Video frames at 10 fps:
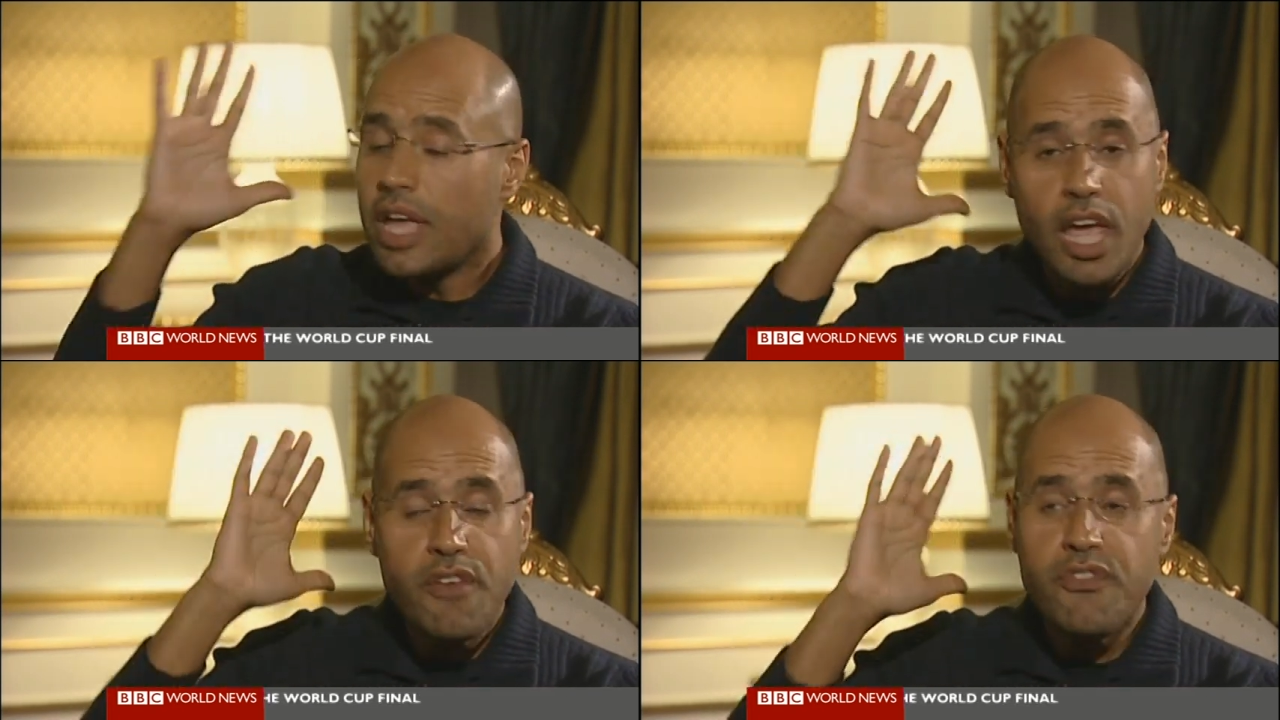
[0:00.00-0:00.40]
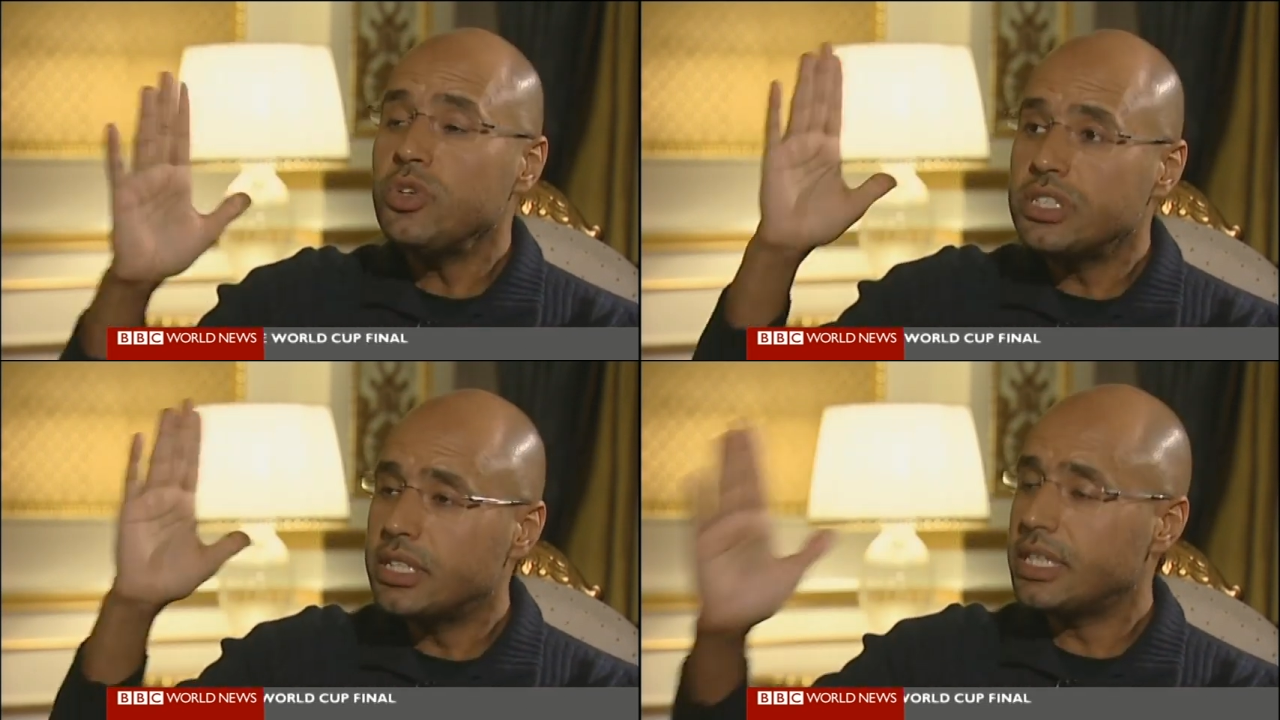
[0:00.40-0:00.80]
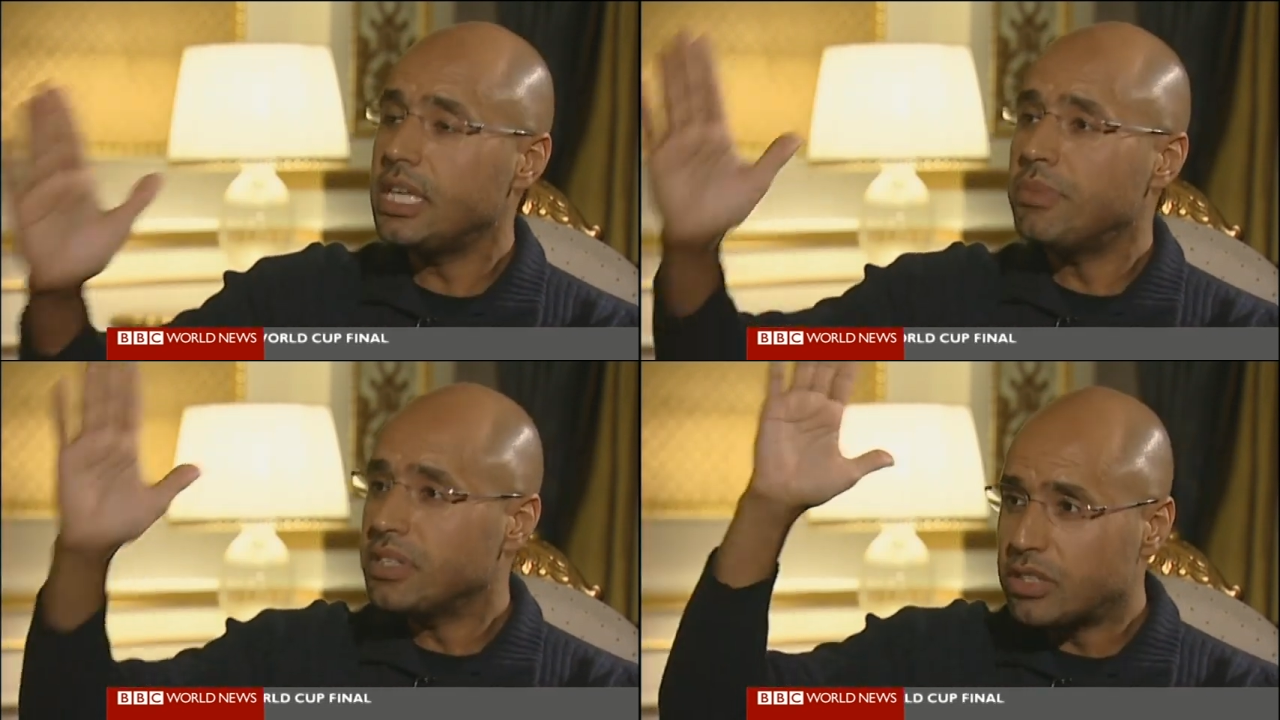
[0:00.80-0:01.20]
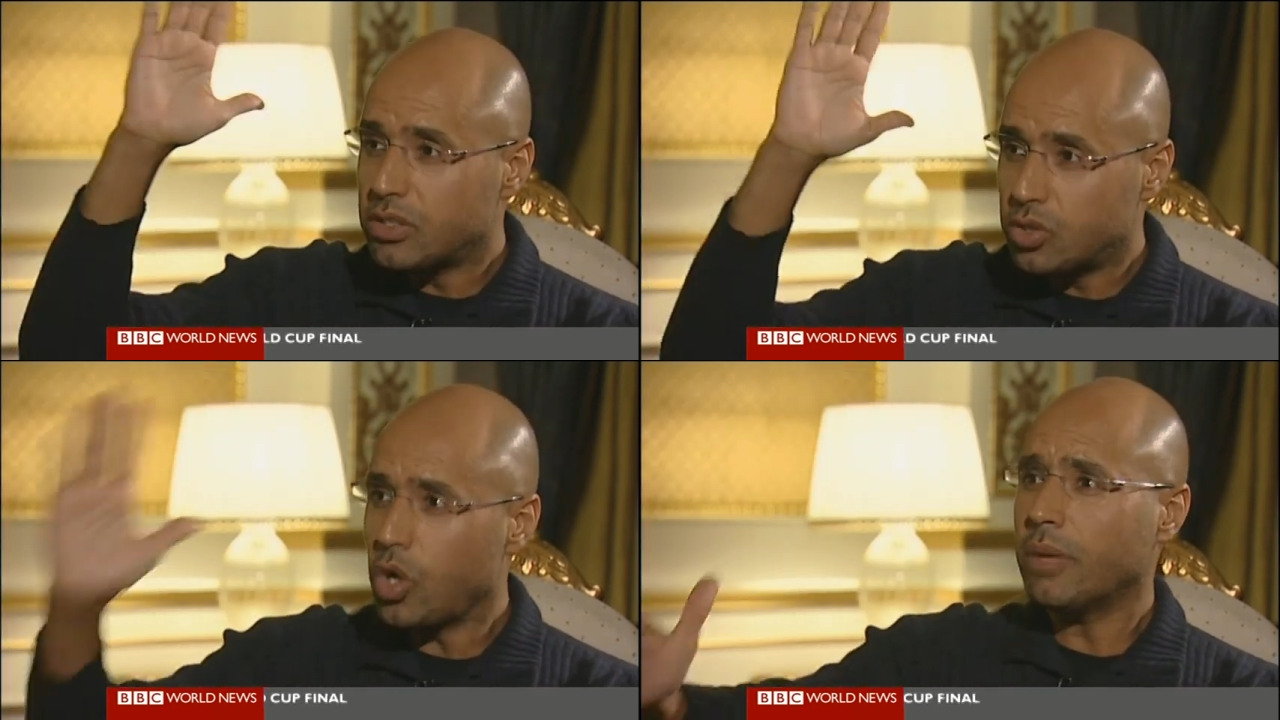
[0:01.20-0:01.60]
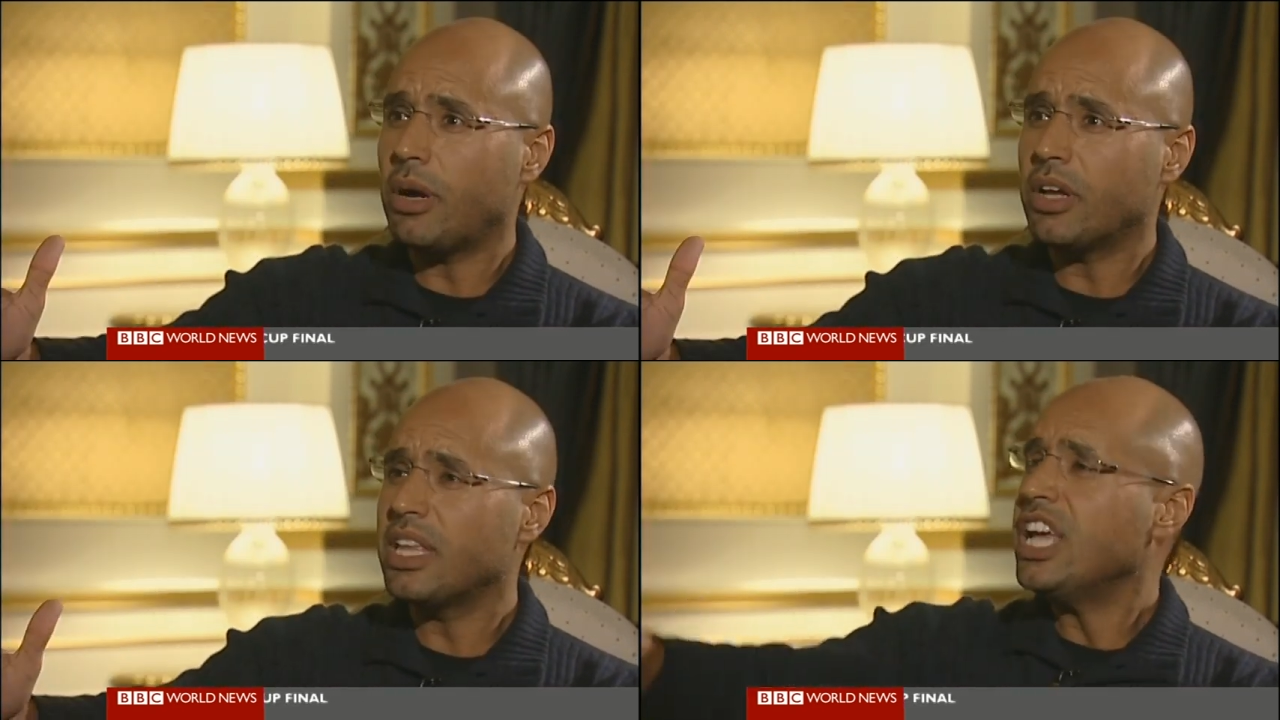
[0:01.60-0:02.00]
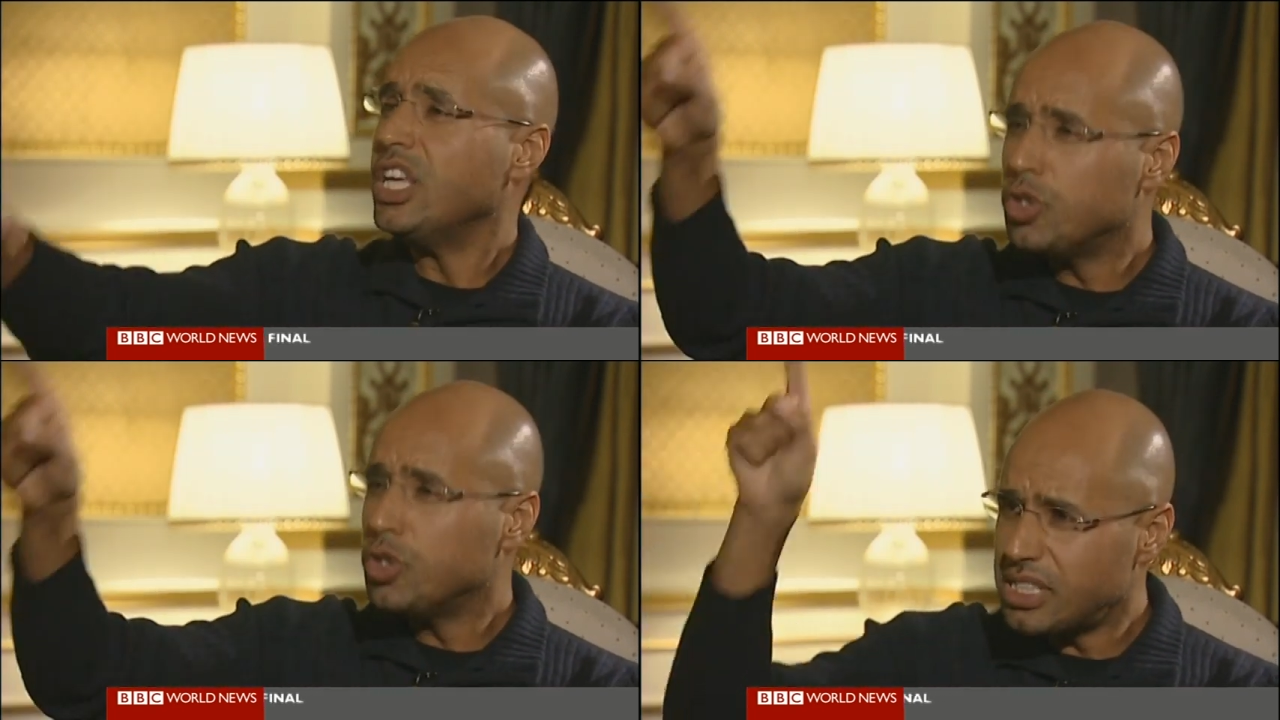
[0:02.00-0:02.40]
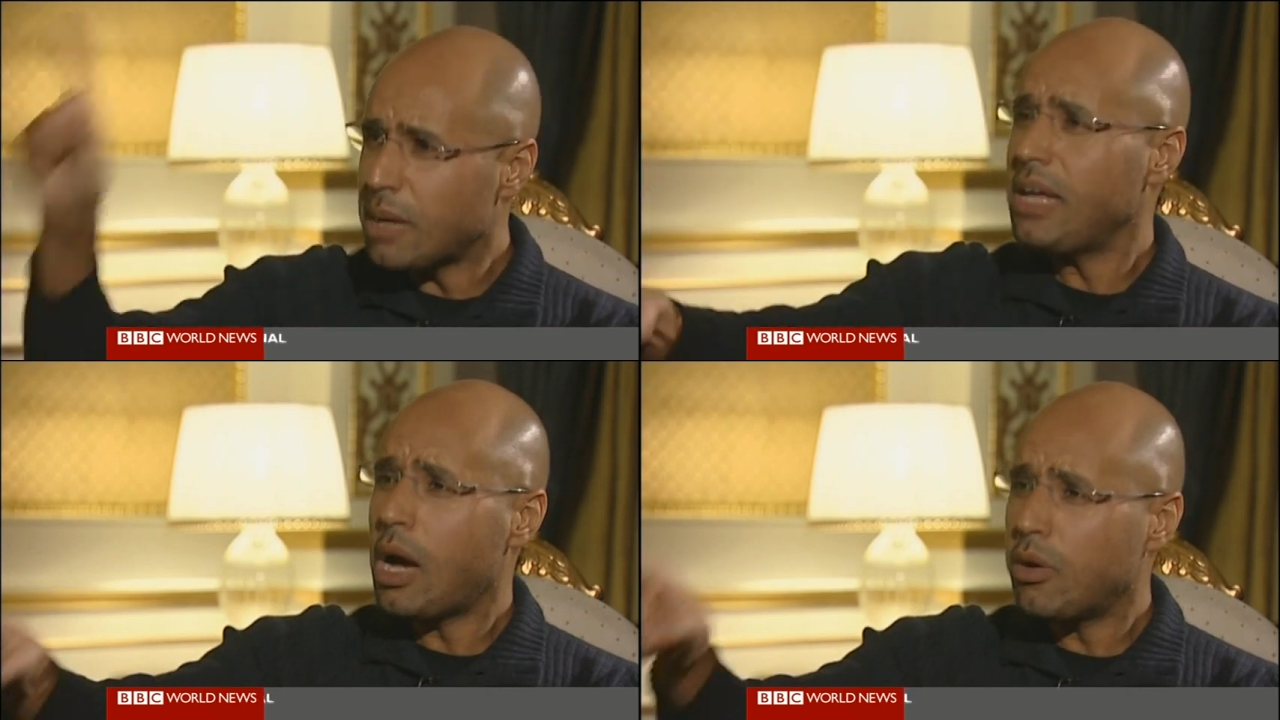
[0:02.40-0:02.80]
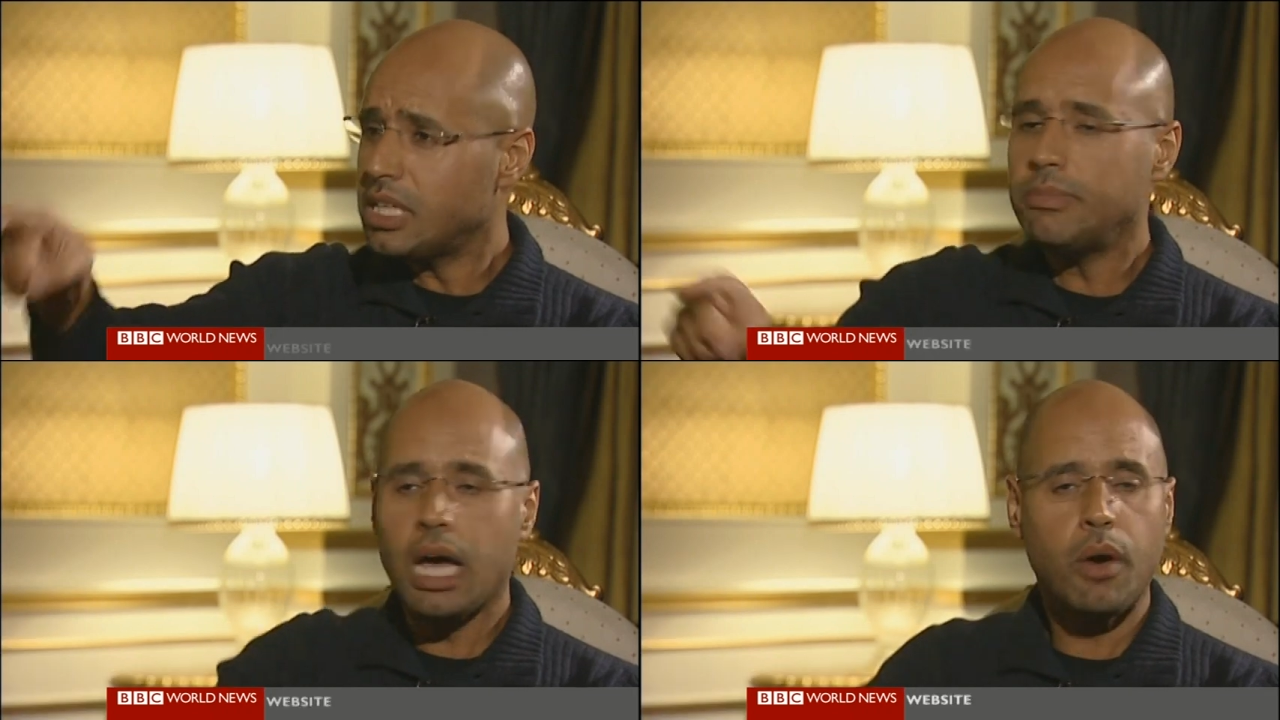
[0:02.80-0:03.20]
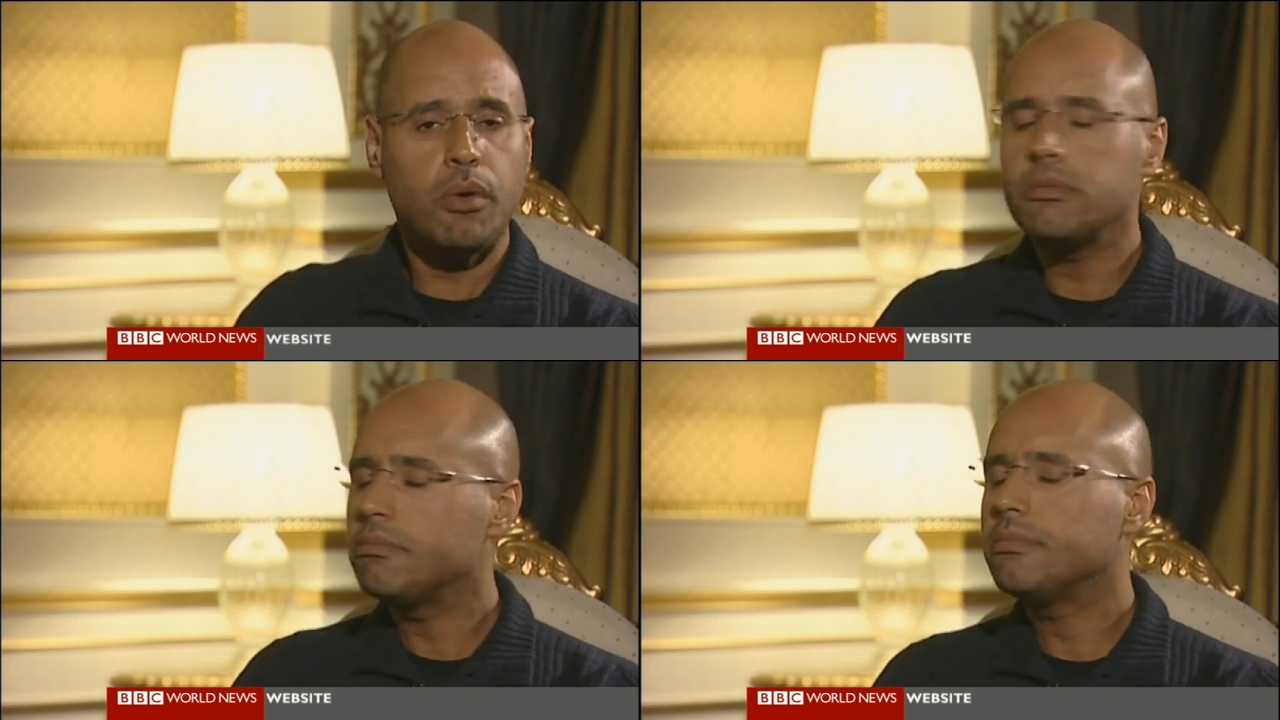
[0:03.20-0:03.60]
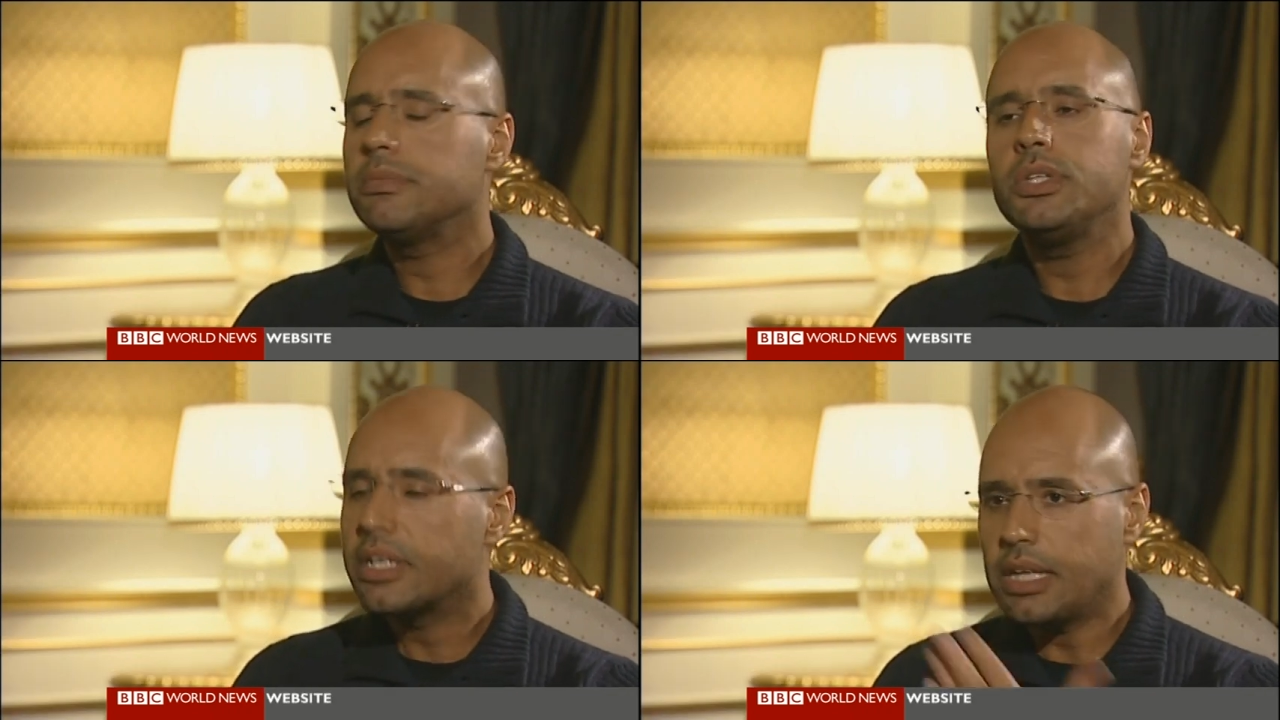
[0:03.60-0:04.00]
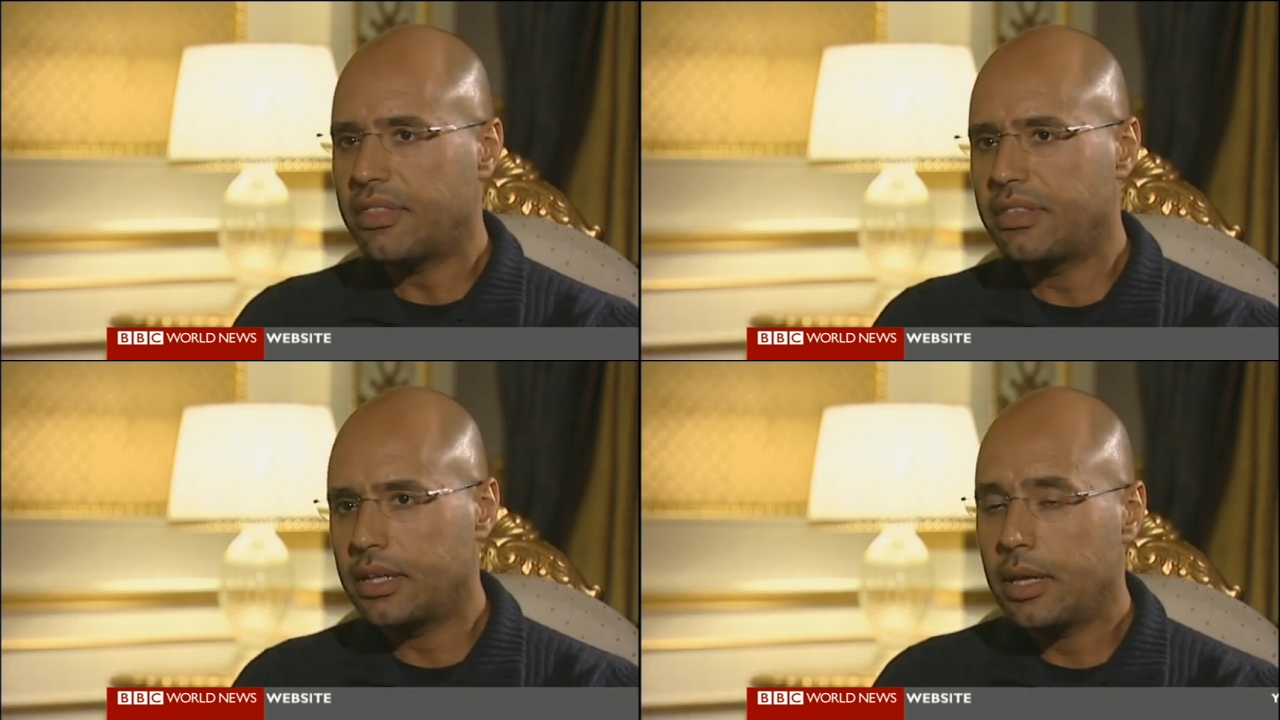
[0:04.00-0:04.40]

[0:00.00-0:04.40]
If you keep talking about, you should step down, you get nothing.